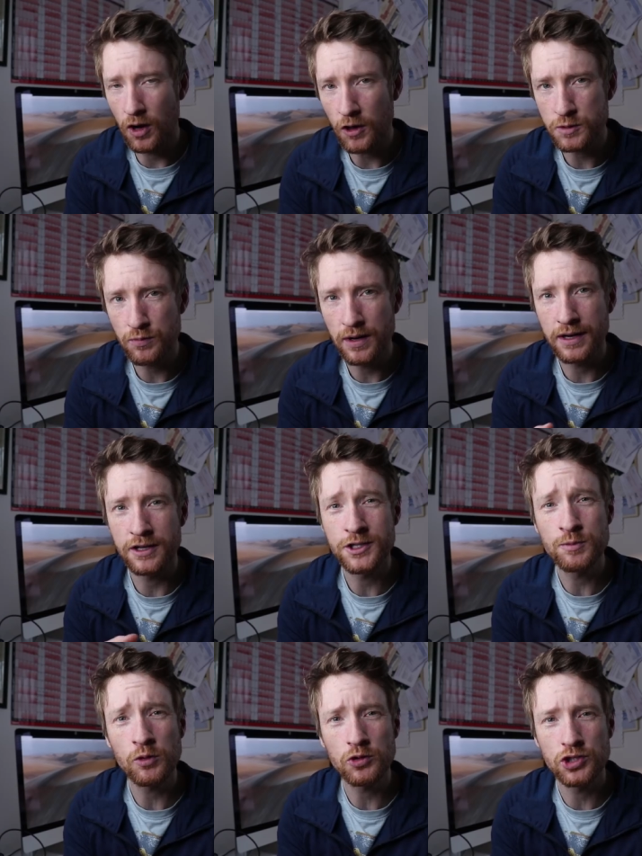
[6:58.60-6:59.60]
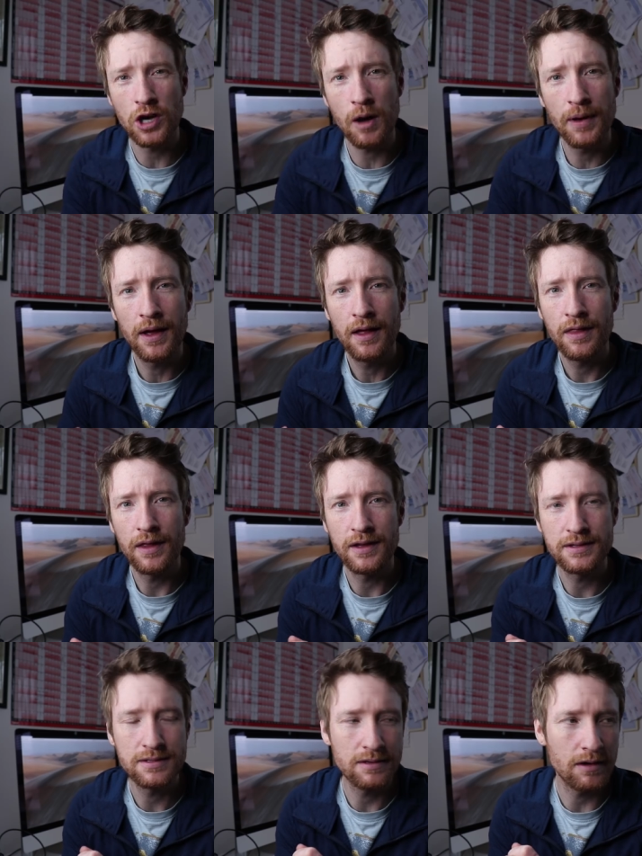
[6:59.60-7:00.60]
a hot spring and a small shop
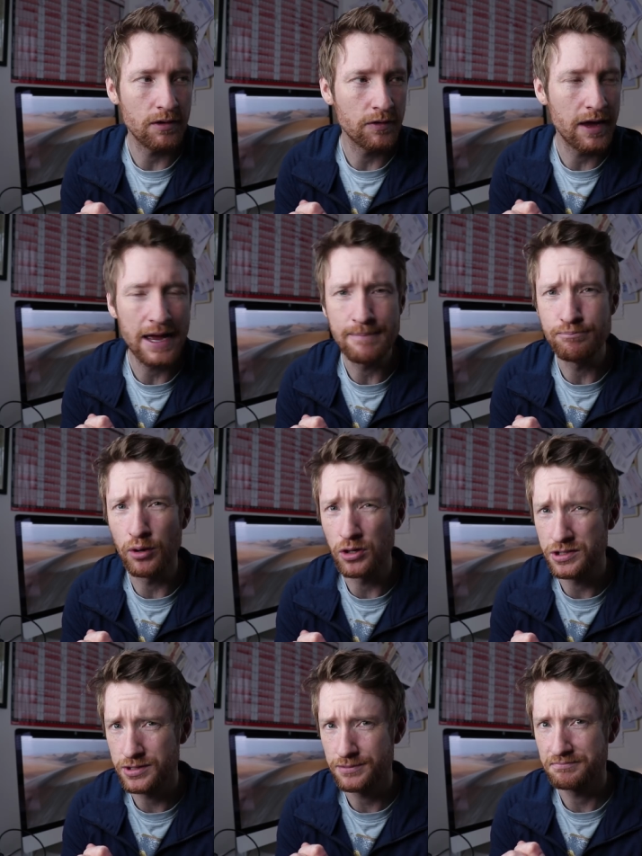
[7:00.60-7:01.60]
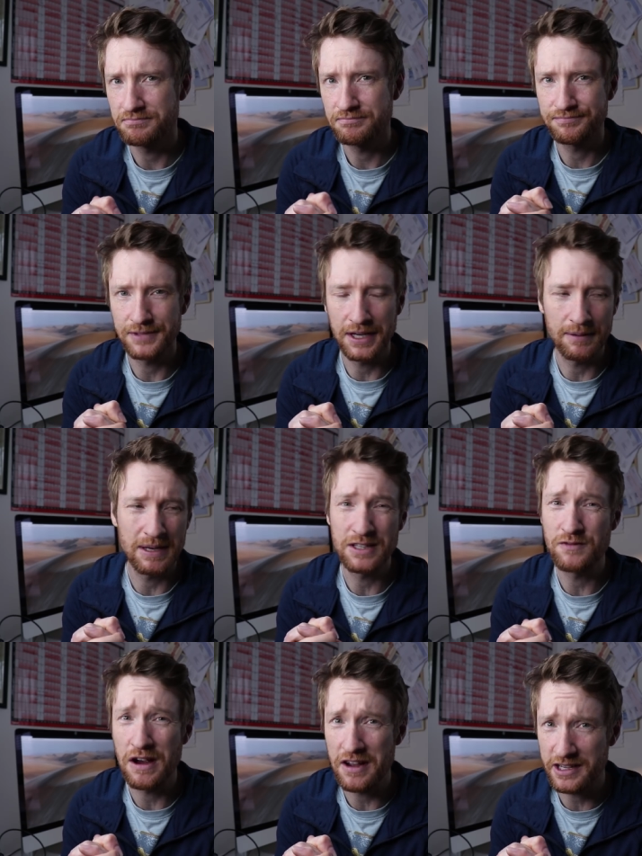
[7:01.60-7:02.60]
that's on a bus. Um, and
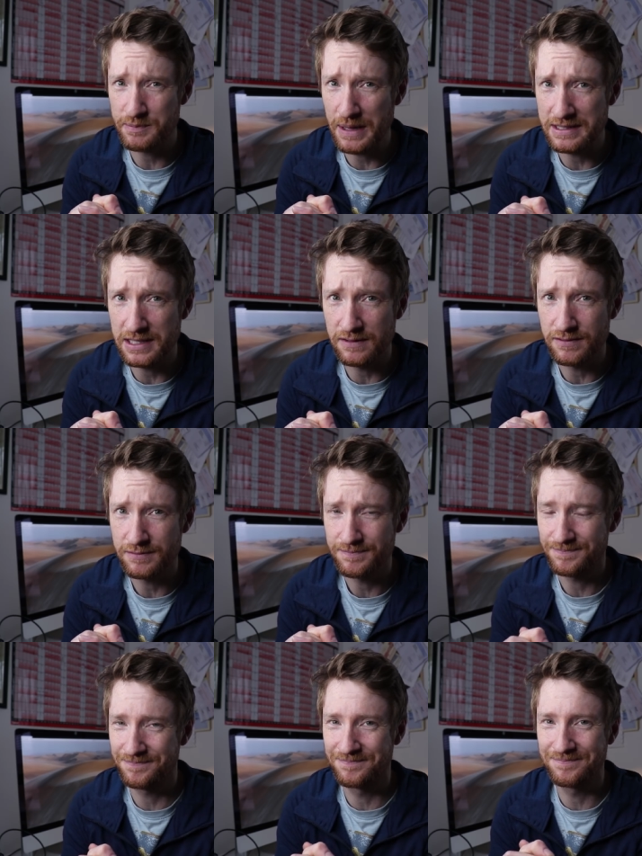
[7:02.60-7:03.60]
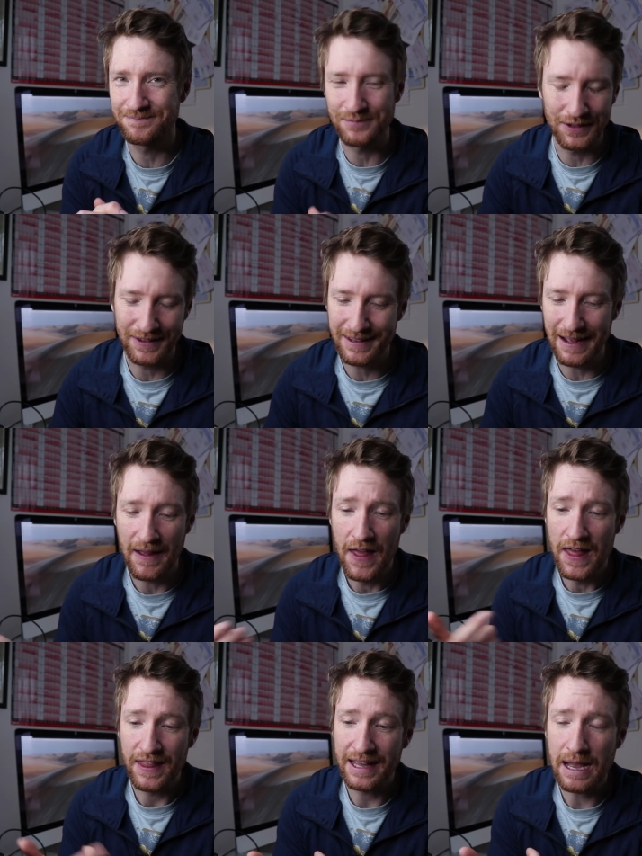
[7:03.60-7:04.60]
it's very expensive. But yeah, the